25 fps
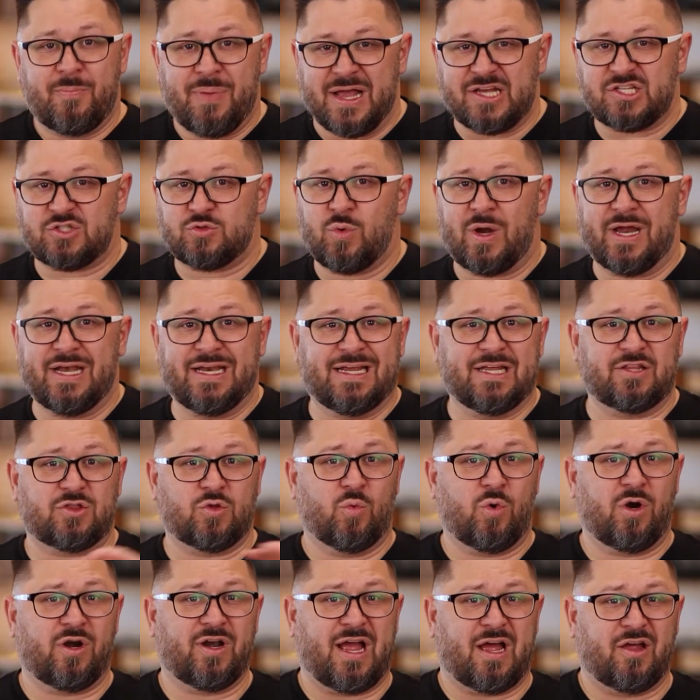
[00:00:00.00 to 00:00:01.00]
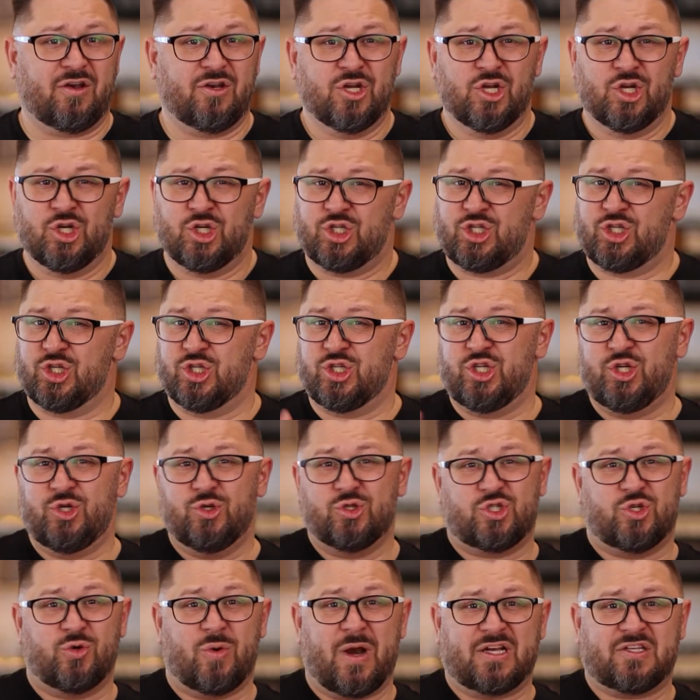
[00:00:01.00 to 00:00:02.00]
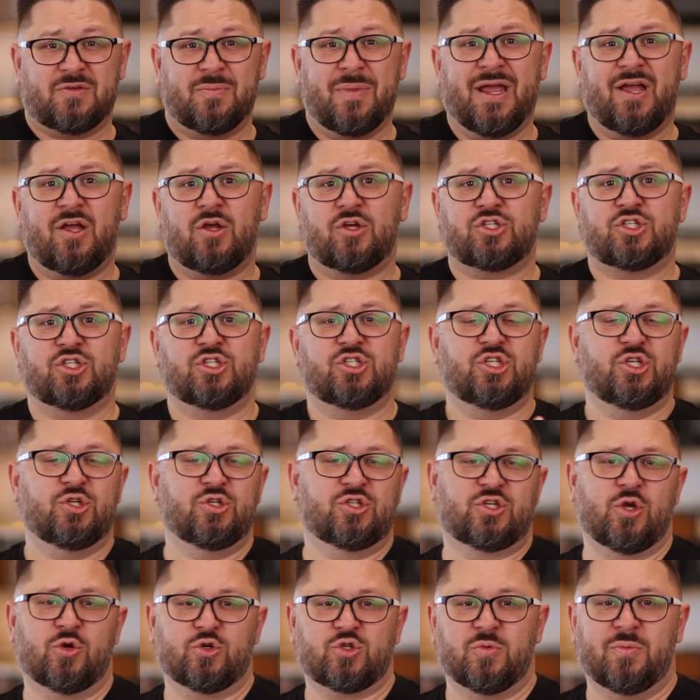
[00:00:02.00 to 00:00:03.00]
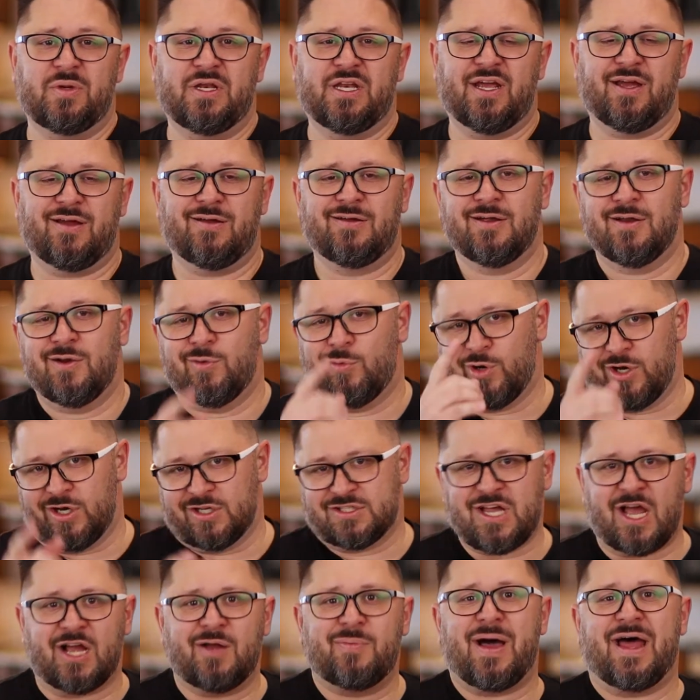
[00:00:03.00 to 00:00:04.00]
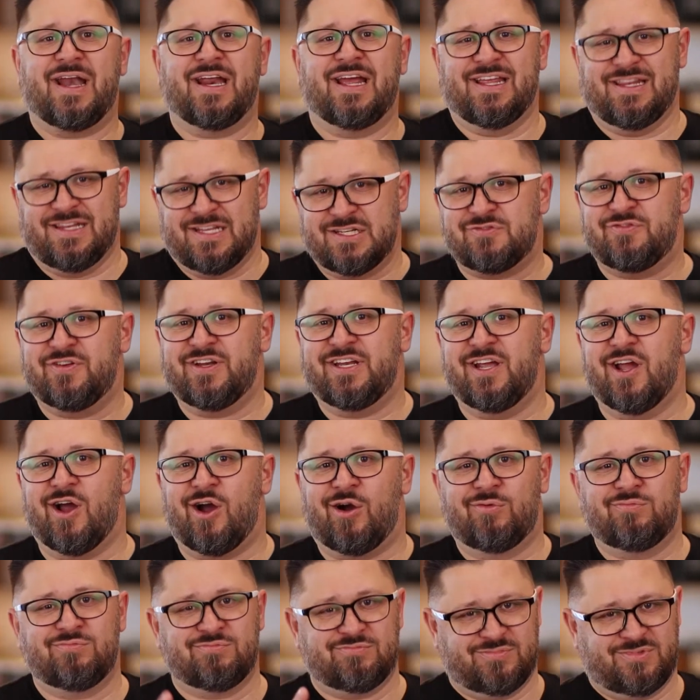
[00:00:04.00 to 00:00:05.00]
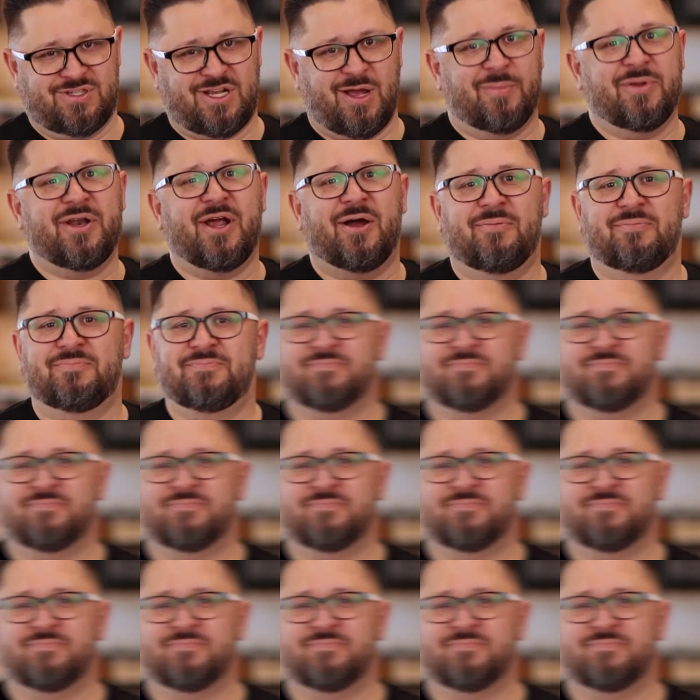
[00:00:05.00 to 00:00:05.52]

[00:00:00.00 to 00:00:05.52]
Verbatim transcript: the best way to get the word out. Should you use direct mail? Should you use social media? We're gonna talk about it in this video coming up.